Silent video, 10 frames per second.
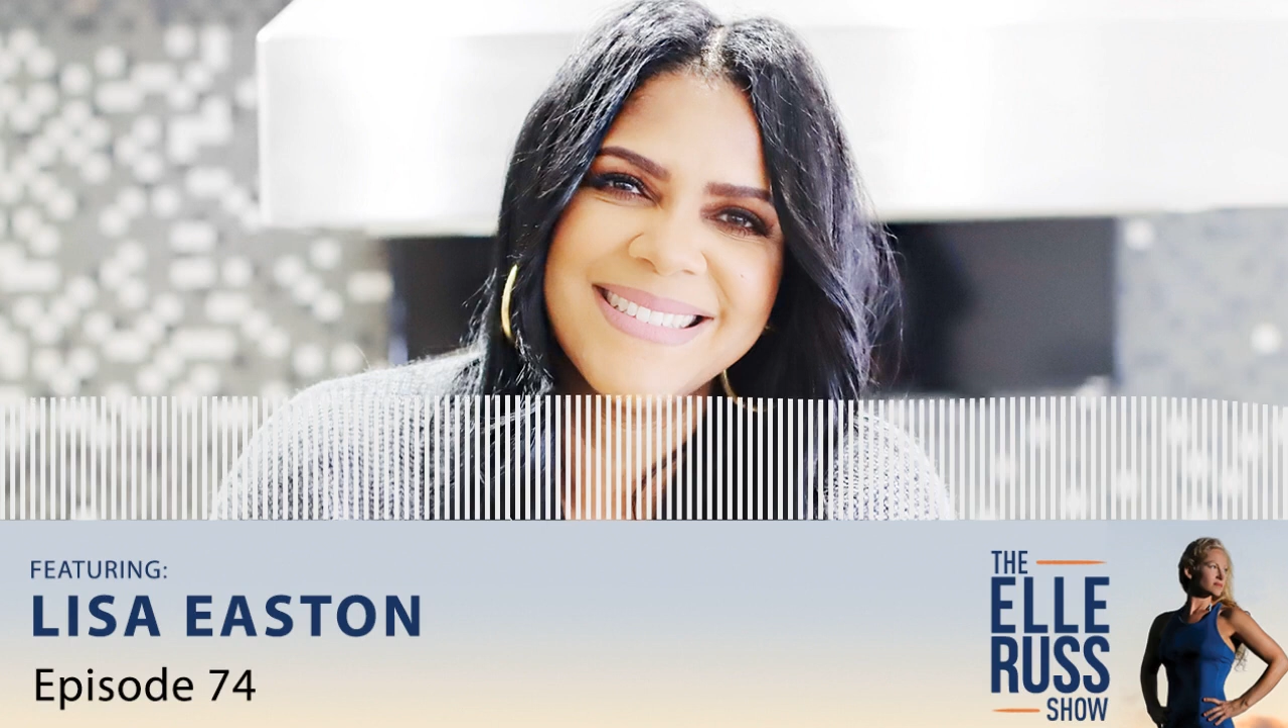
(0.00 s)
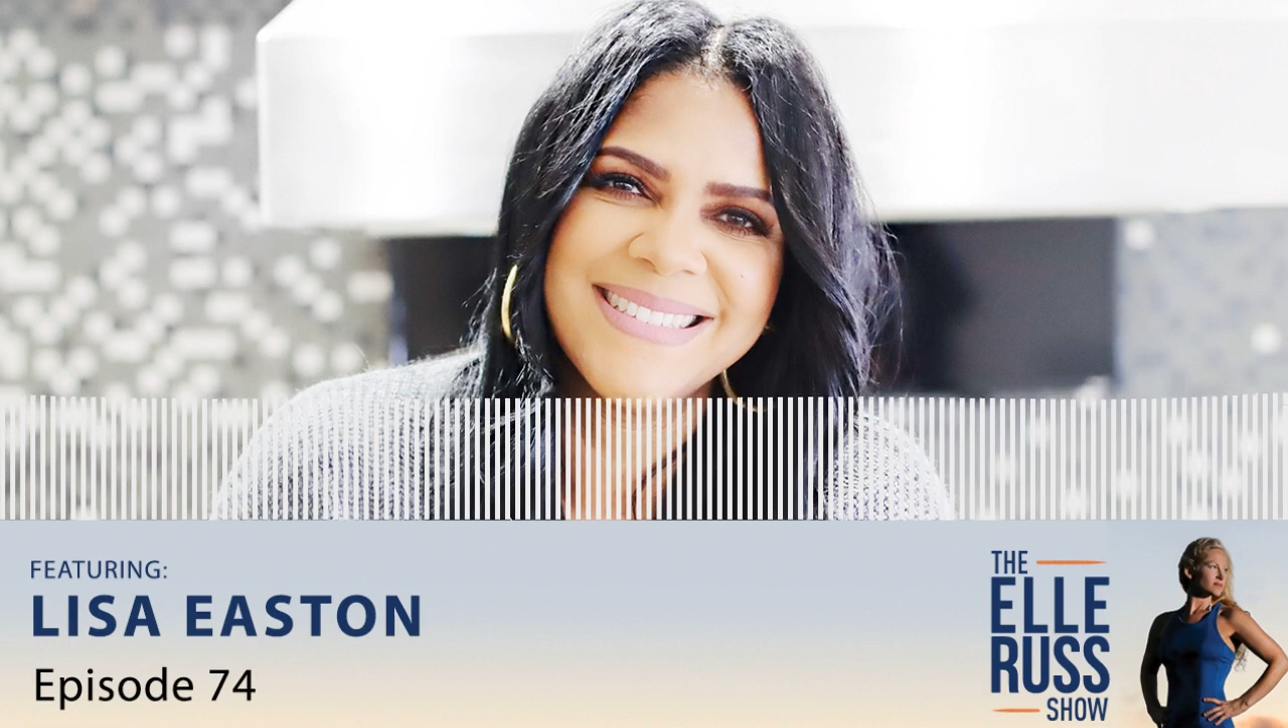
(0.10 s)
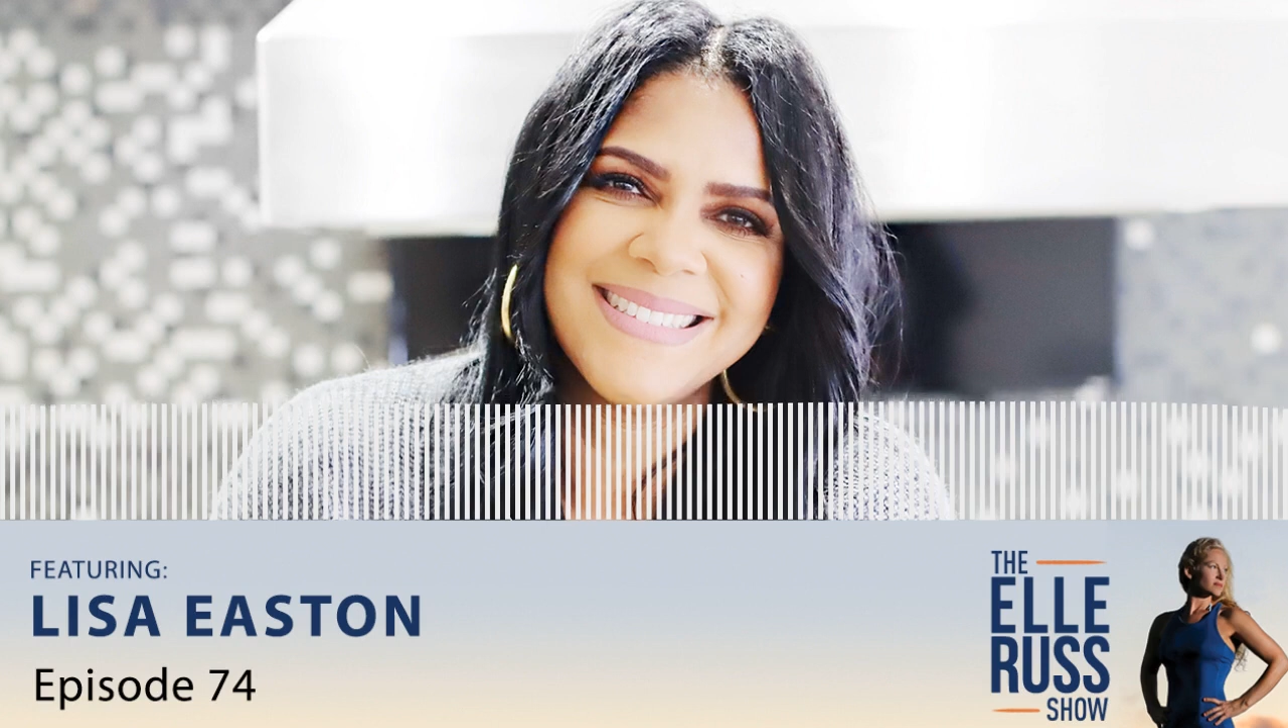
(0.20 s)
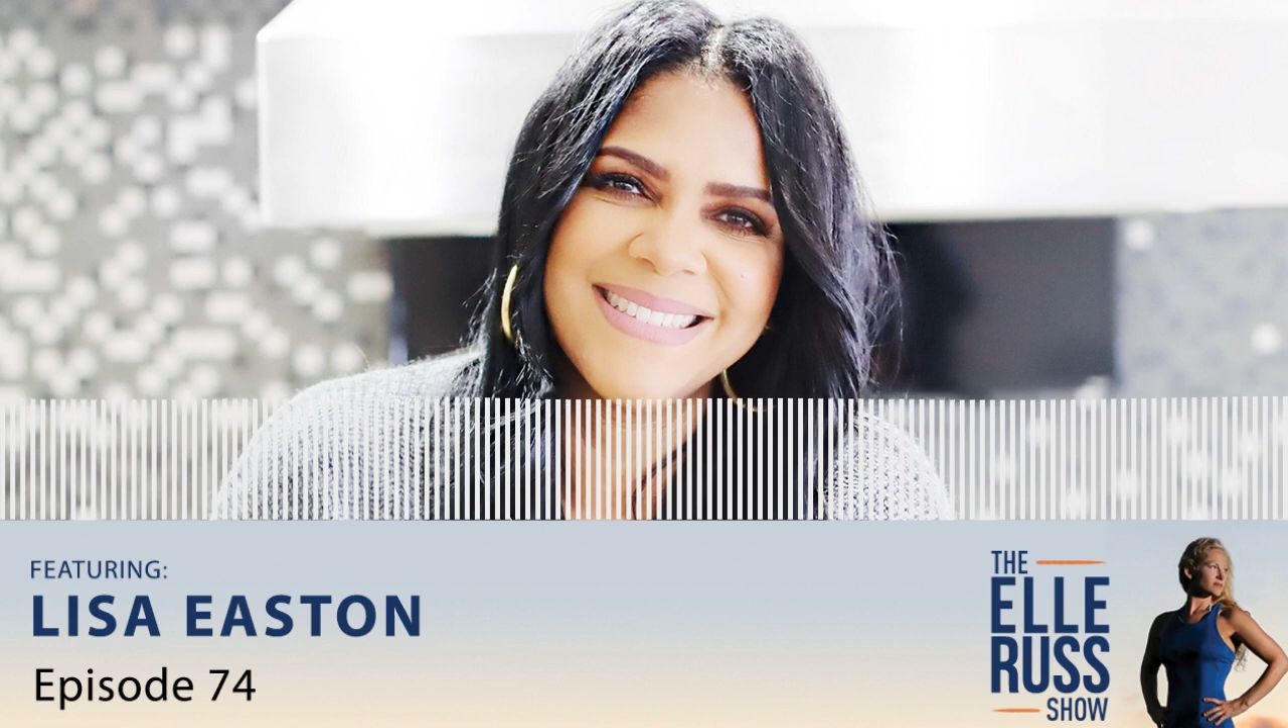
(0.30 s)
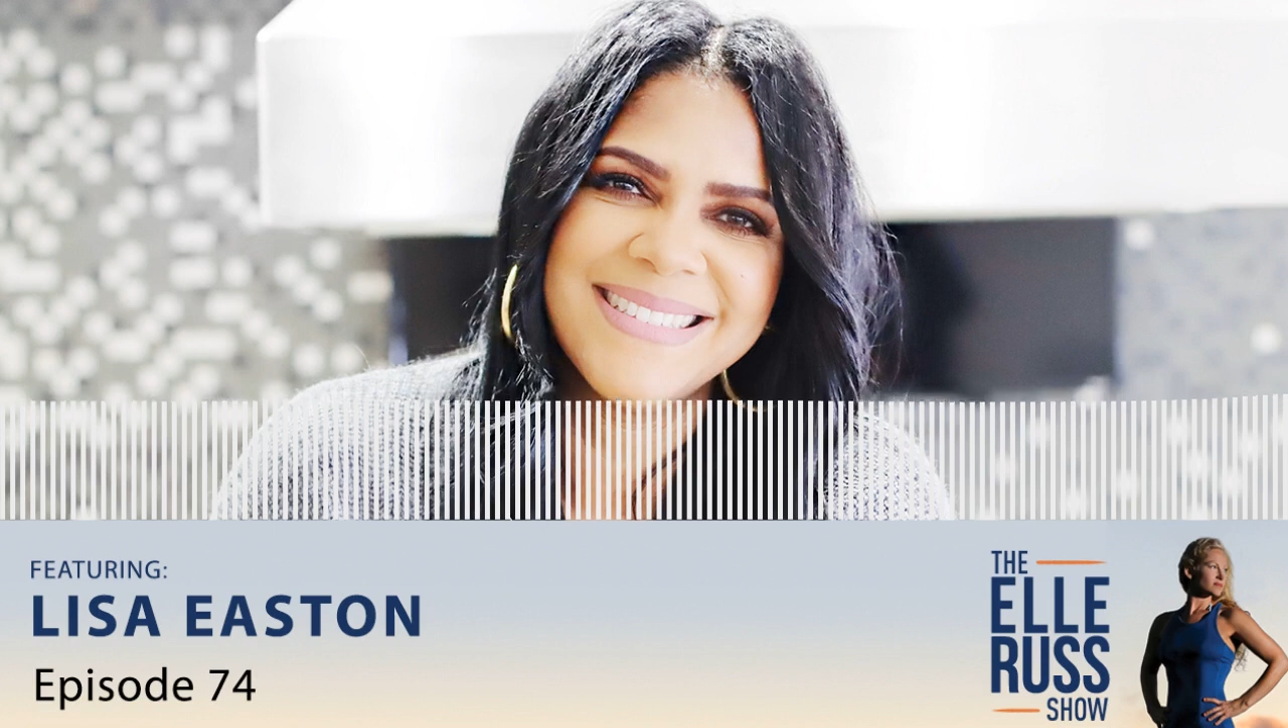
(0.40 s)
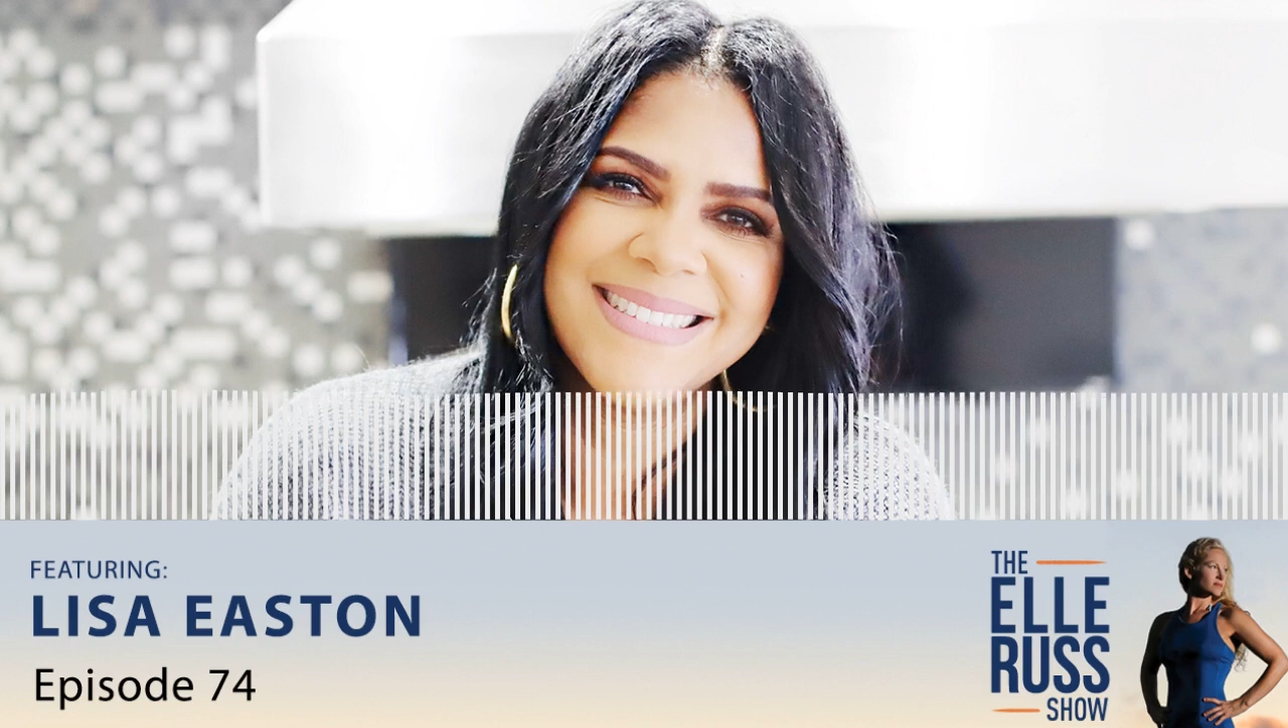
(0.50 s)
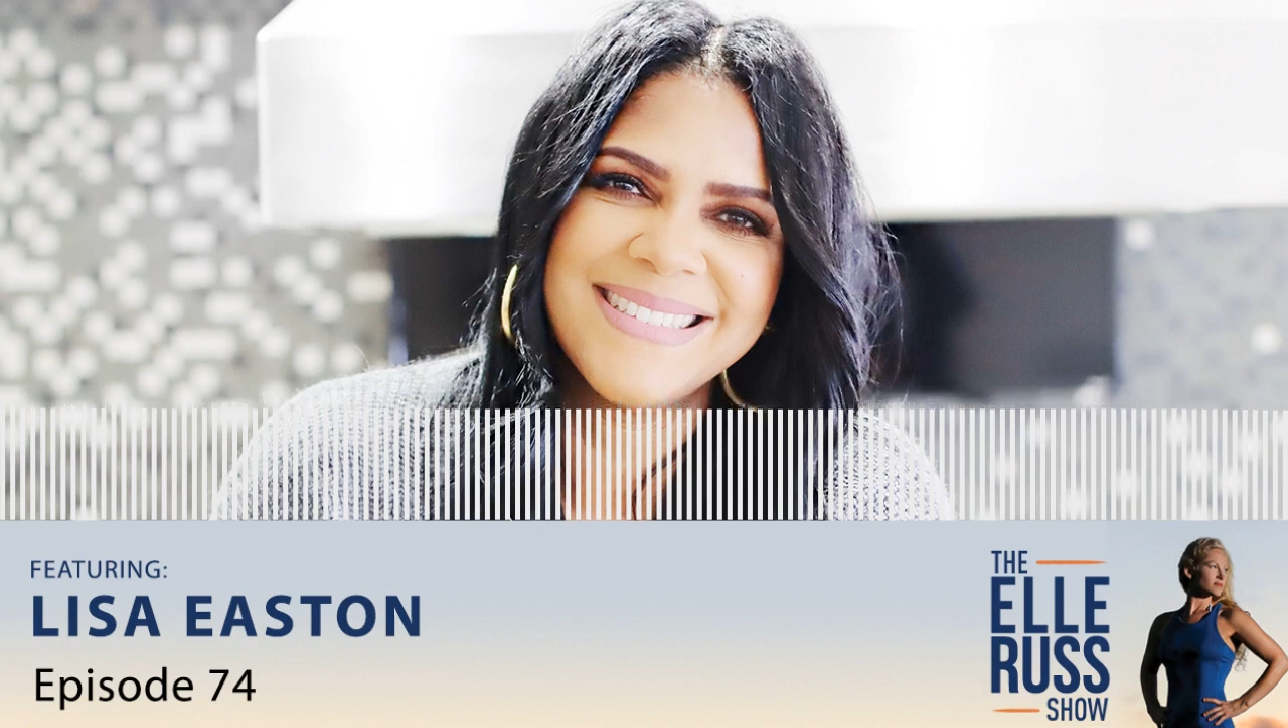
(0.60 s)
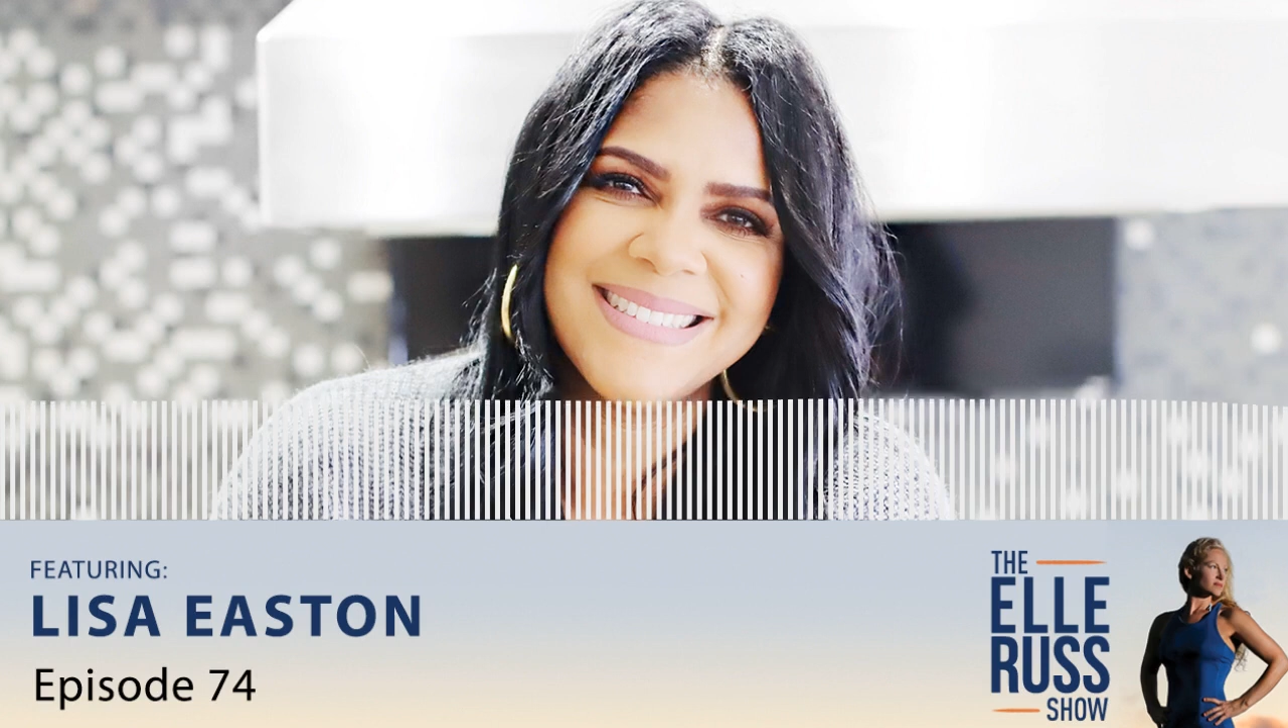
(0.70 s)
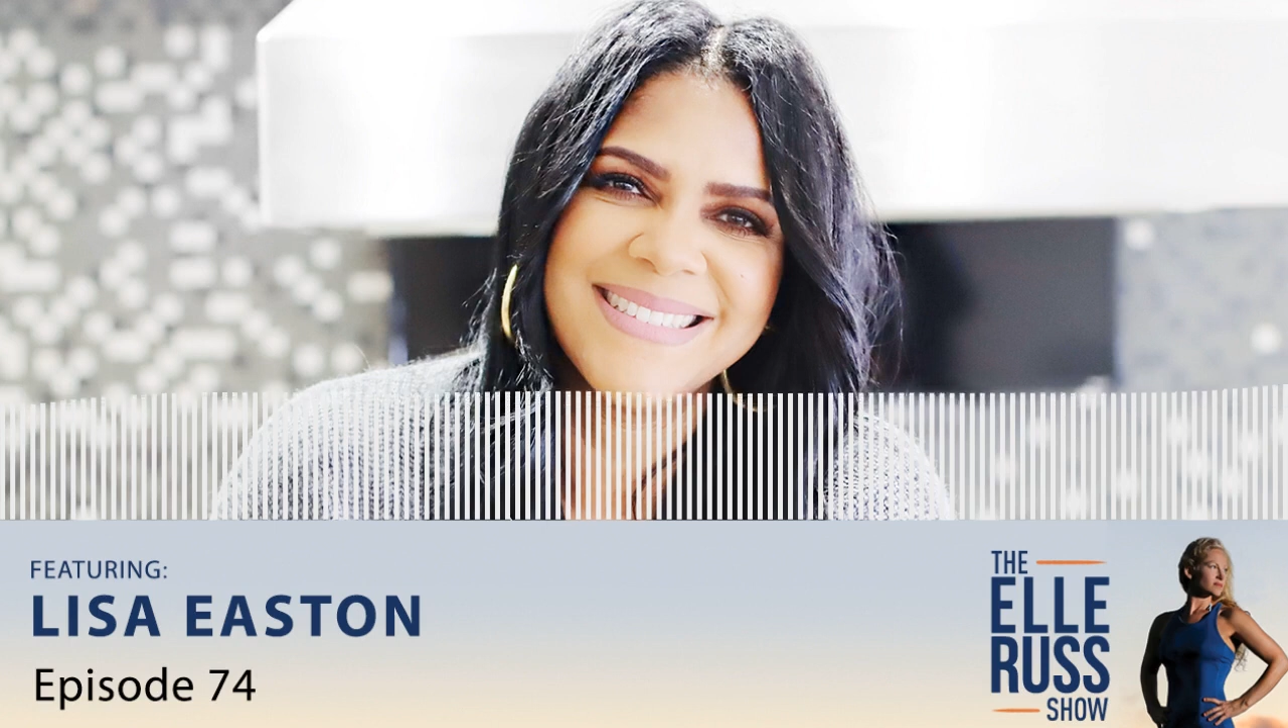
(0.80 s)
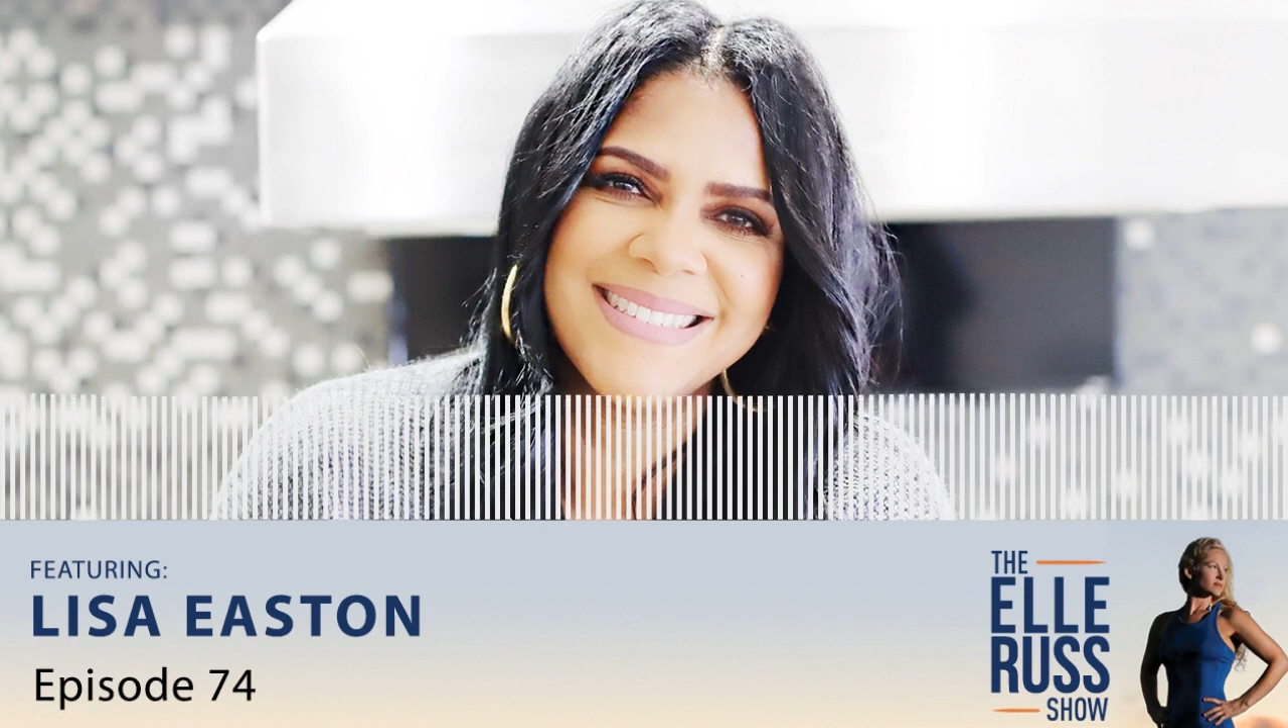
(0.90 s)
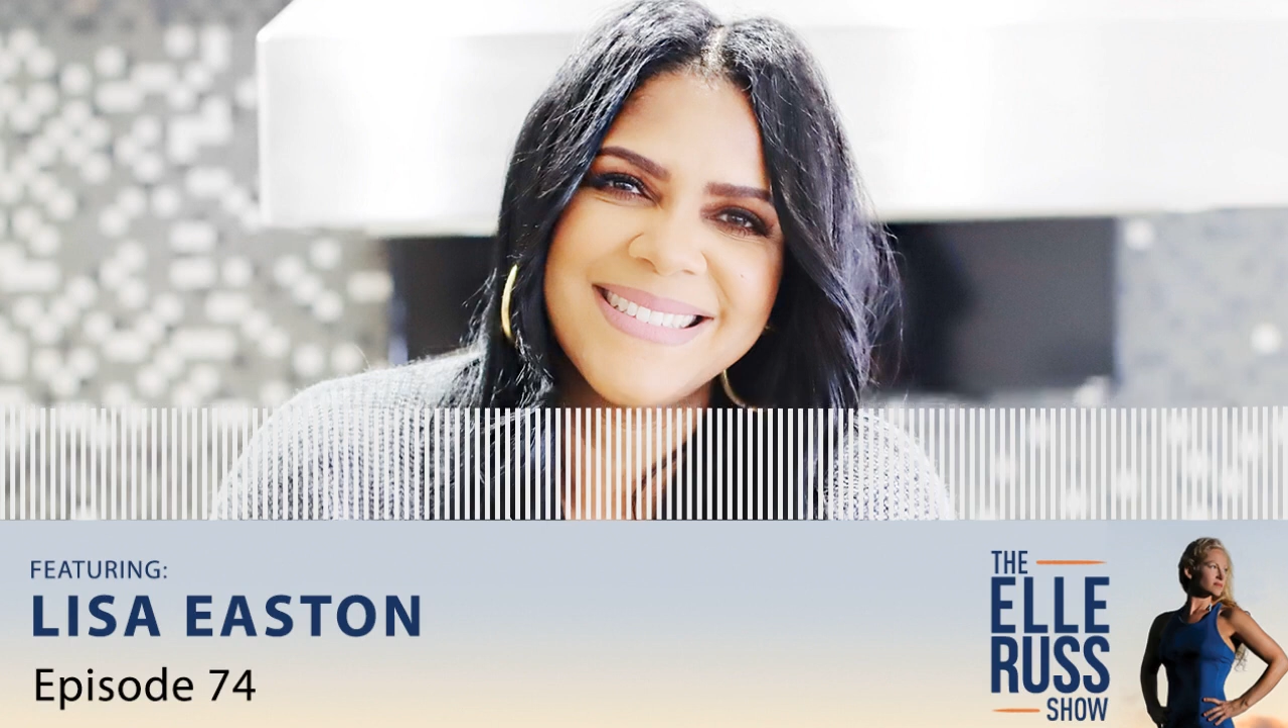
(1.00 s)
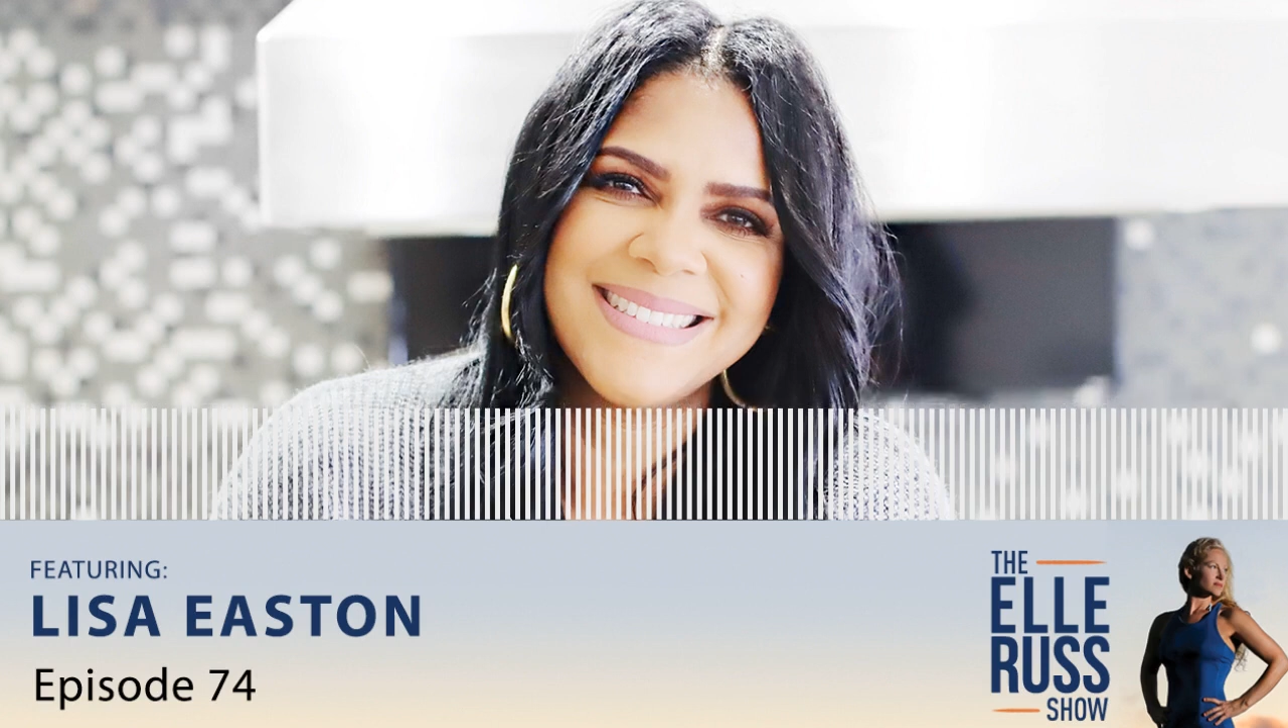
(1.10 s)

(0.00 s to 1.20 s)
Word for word: raised in the church so